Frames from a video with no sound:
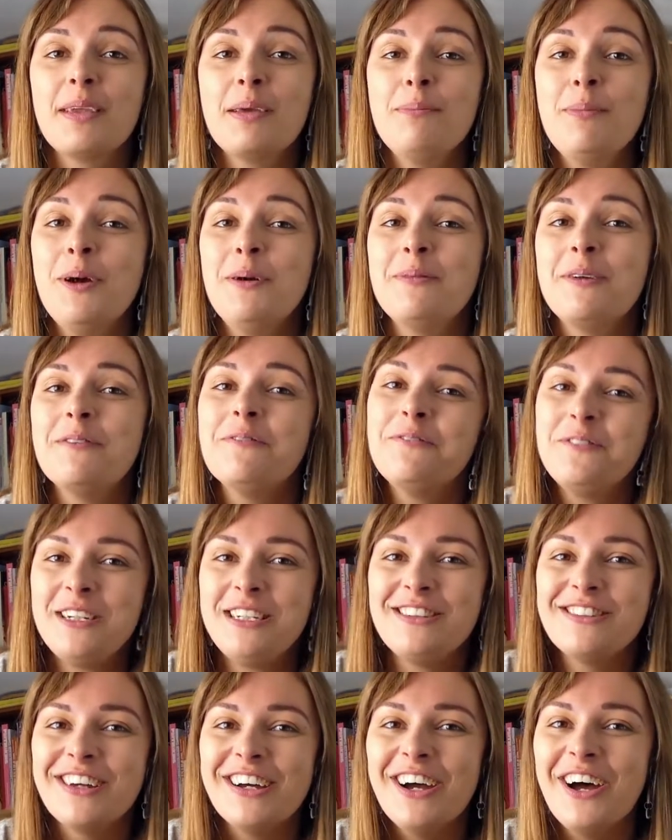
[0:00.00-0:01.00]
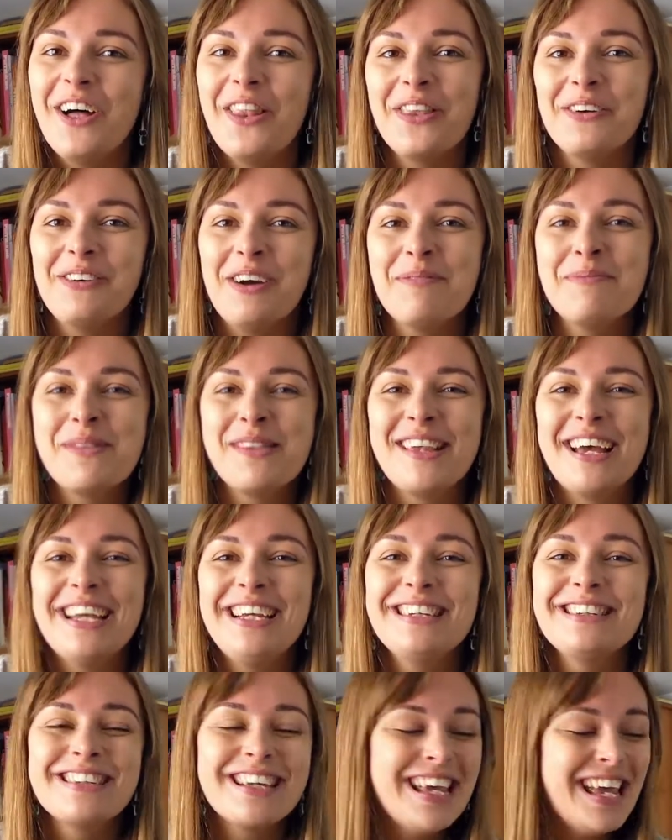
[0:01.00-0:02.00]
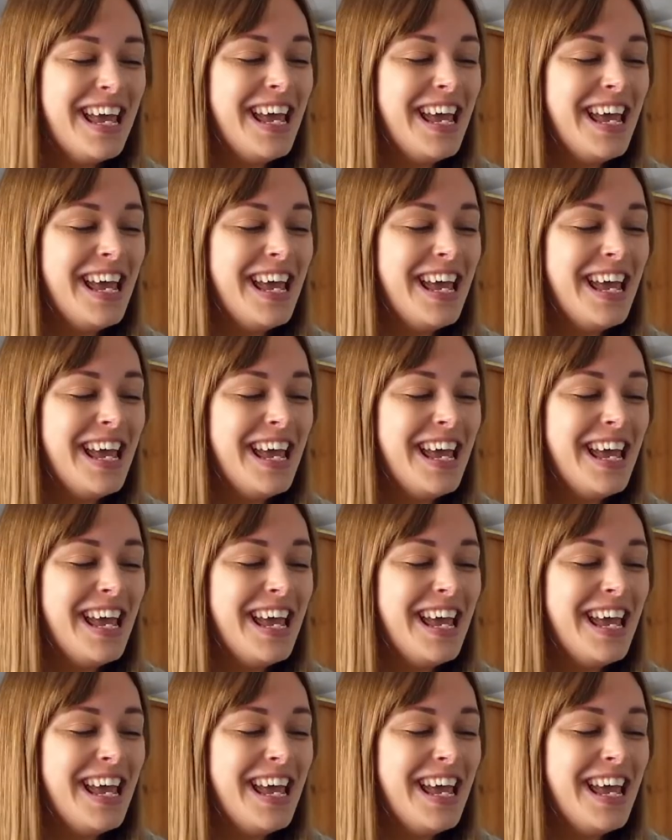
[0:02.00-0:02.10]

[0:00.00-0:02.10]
permanent feature on the website.